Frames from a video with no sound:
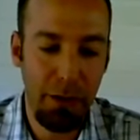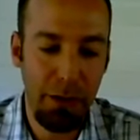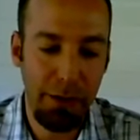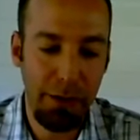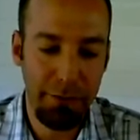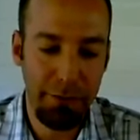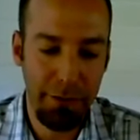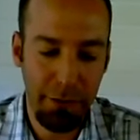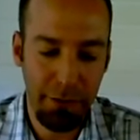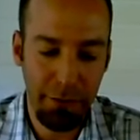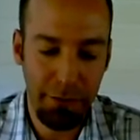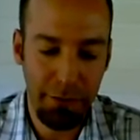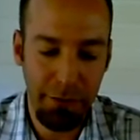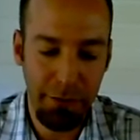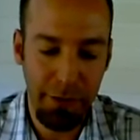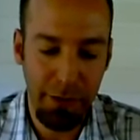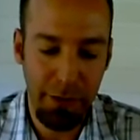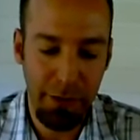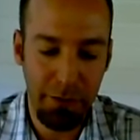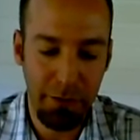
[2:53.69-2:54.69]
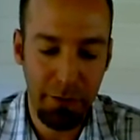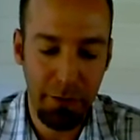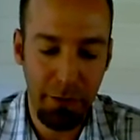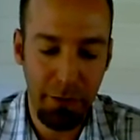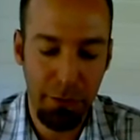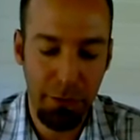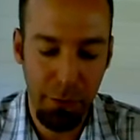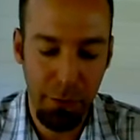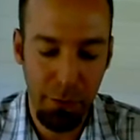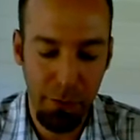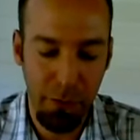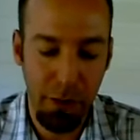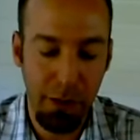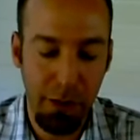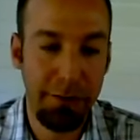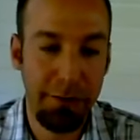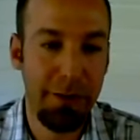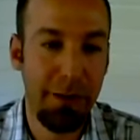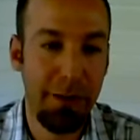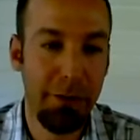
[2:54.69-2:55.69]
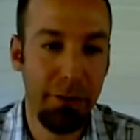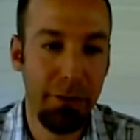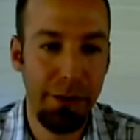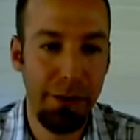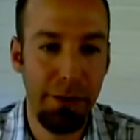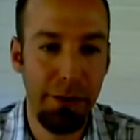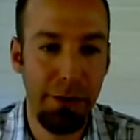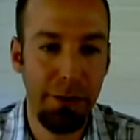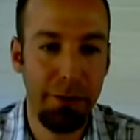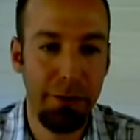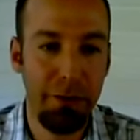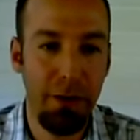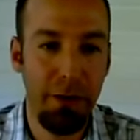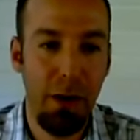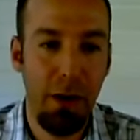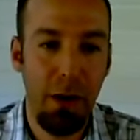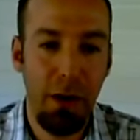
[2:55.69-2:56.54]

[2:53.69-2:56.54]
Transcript: RSS feeds through RSS readers,